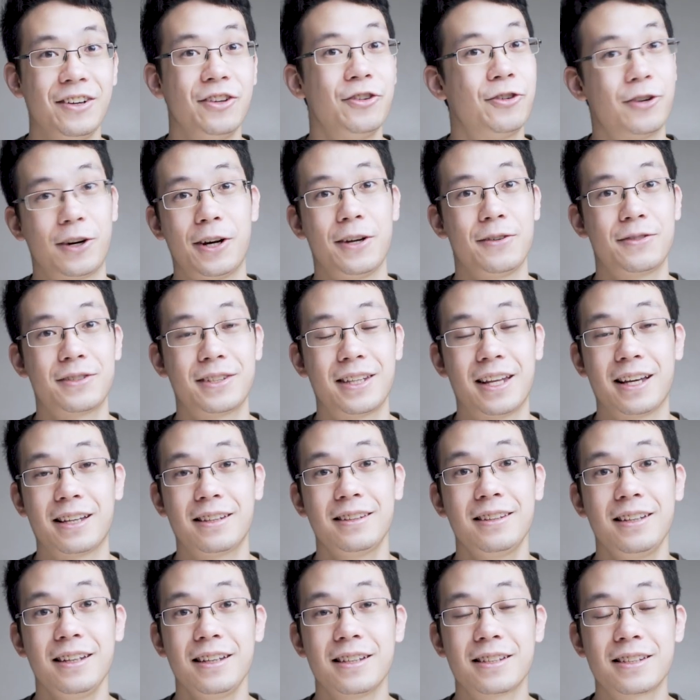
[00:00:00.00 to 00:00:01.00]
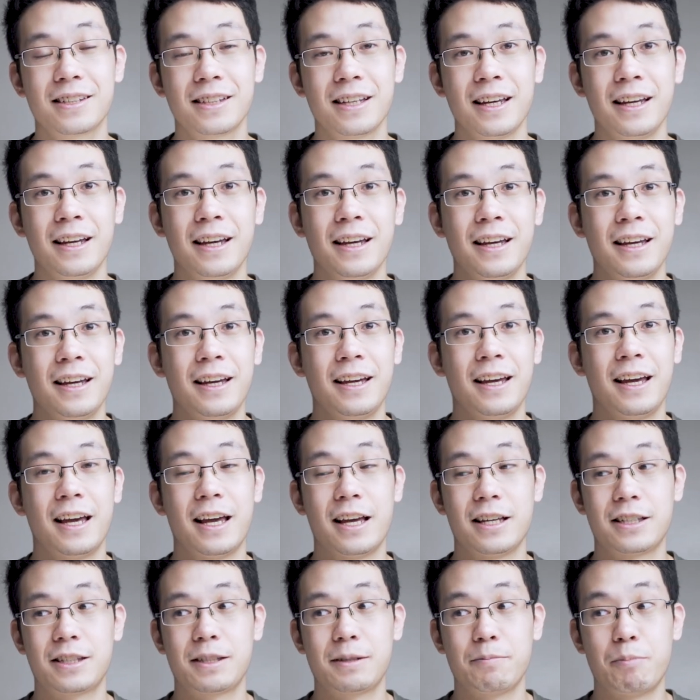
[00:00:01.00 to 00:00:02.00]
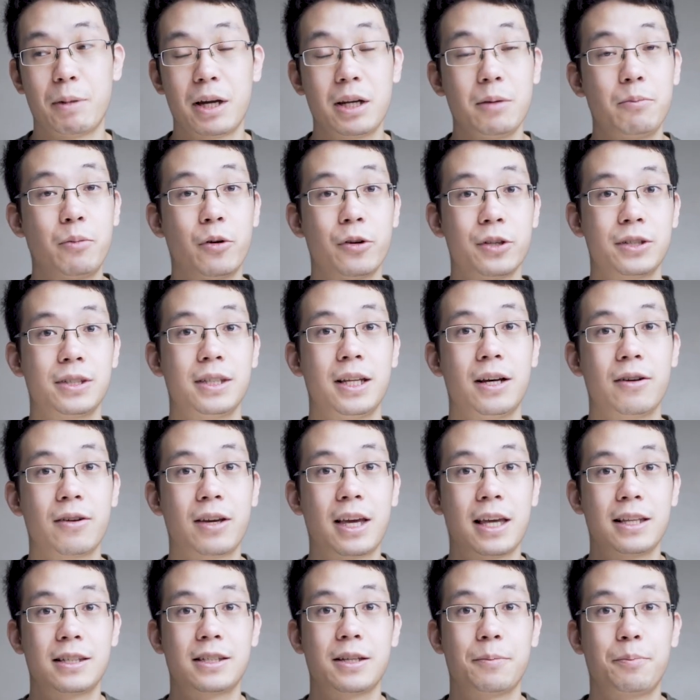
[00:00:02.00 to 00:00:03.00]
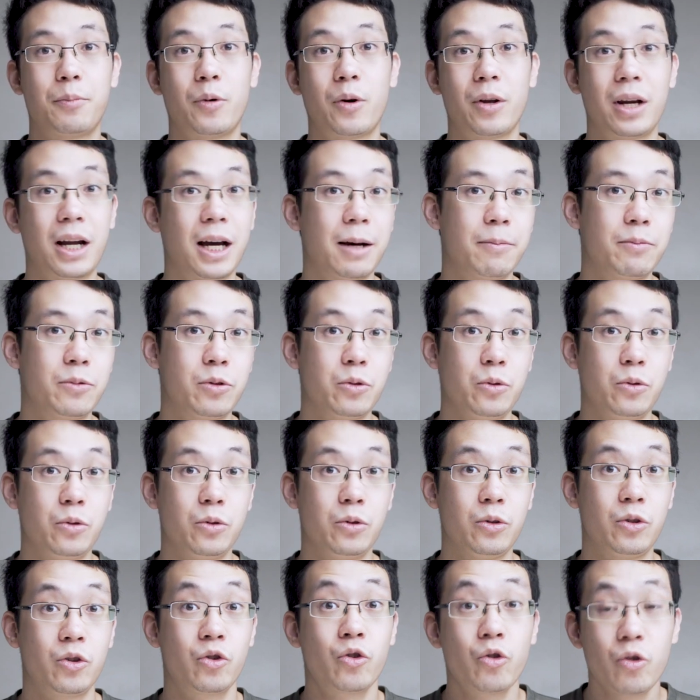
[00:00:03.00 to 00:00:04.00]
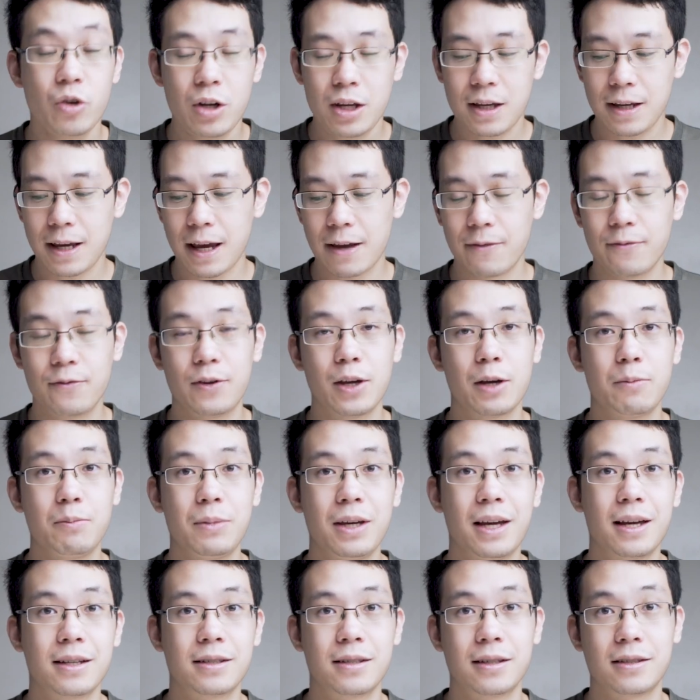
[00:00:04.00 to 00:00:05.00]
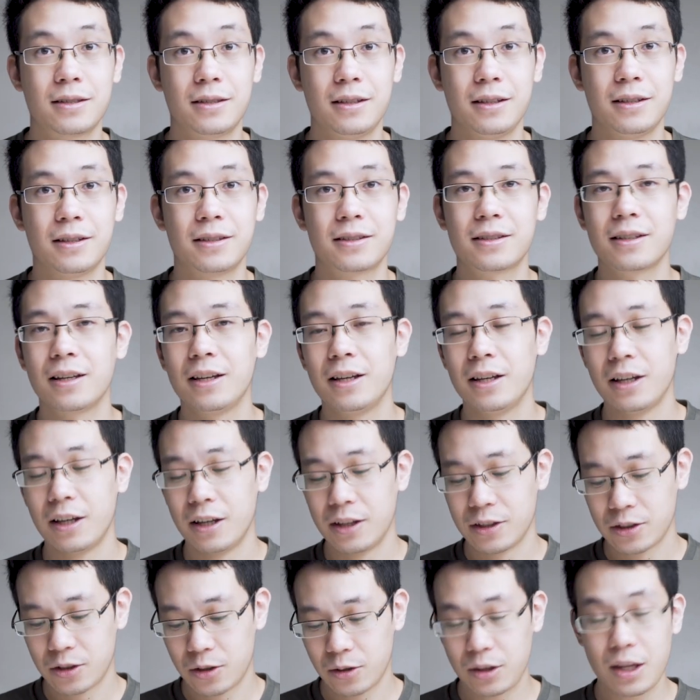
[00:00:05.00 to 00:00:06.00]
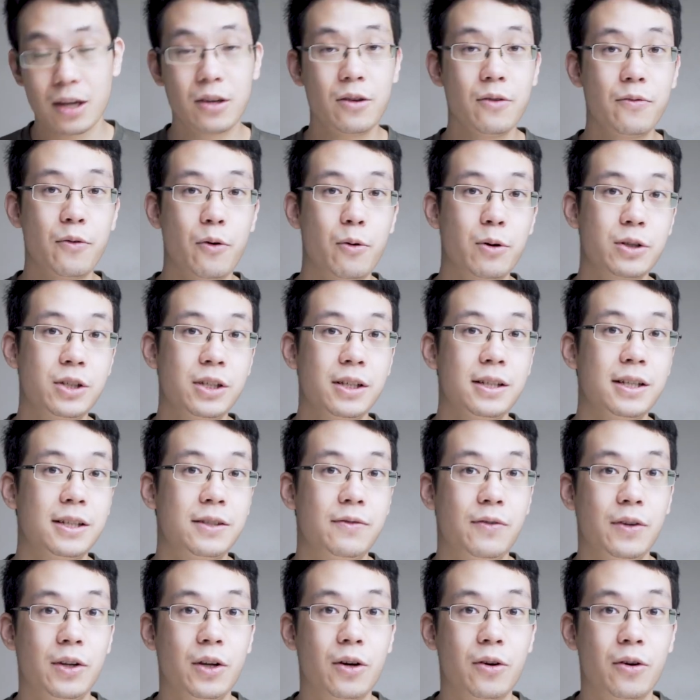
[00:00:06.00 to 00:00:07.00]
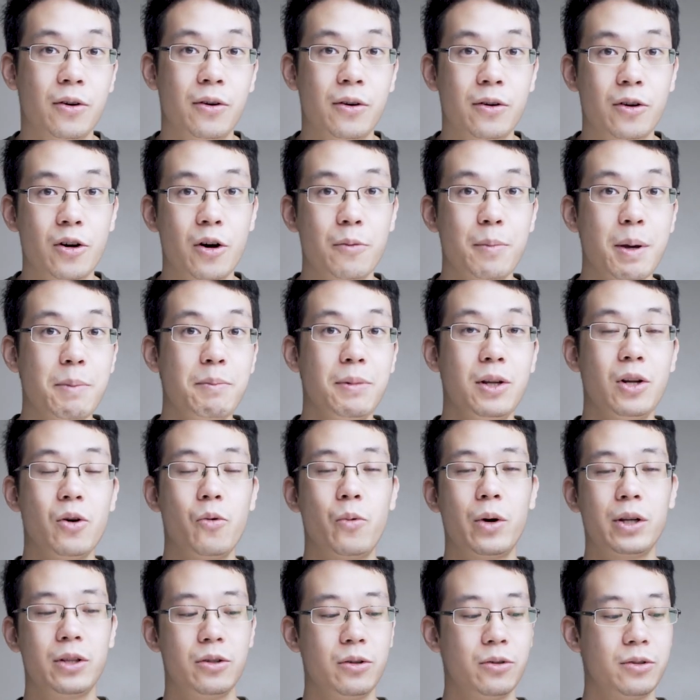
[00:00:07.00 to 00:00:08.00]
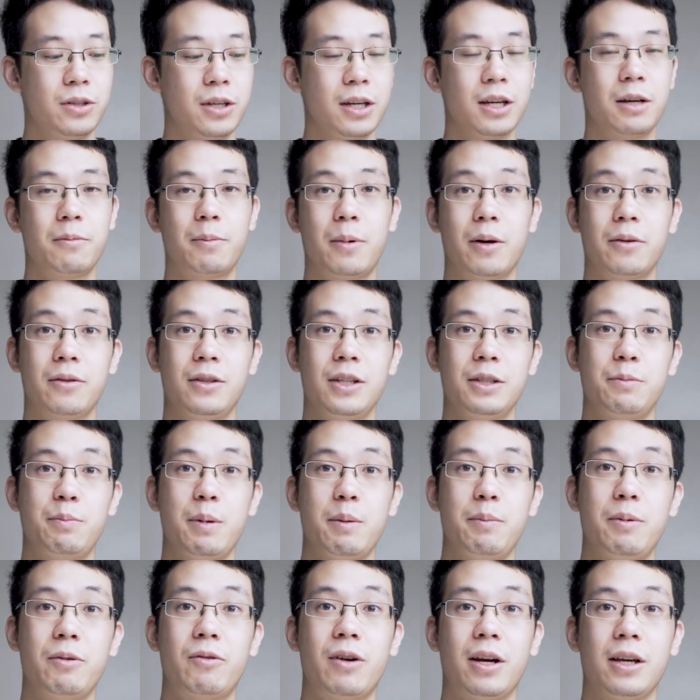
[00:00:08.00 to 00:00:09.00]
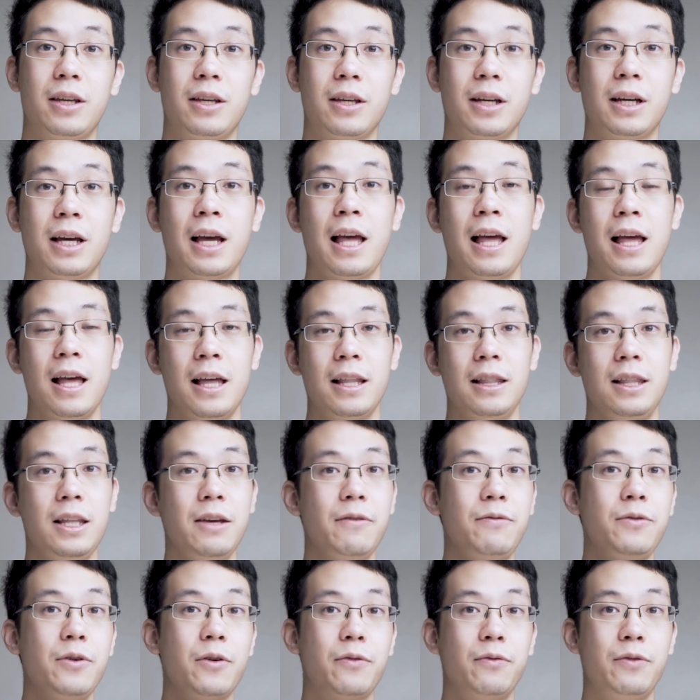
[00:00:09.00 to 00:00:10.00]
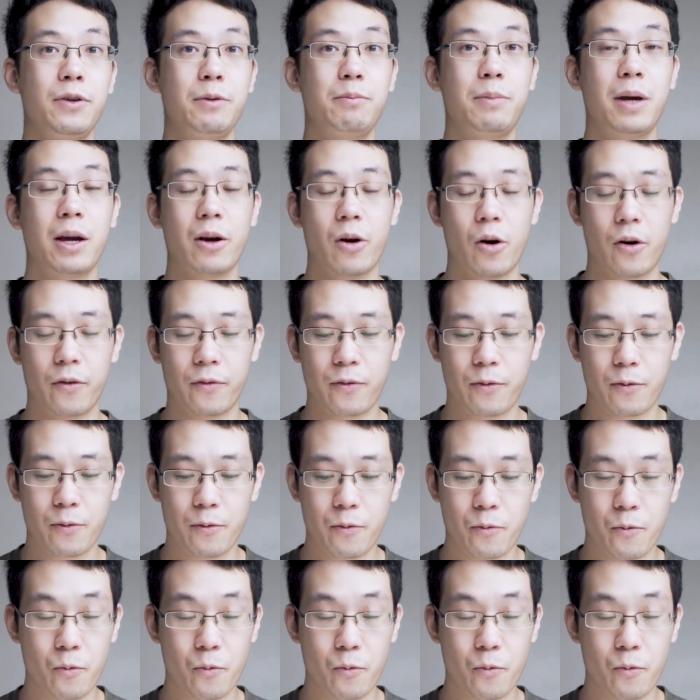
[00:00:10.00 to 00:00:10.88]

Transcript: drives like this as motherboards now can support up to 3 NVMe SSDs. So thank you for watching this video. Comment below what do you think about this baby right here. Leave your feedback of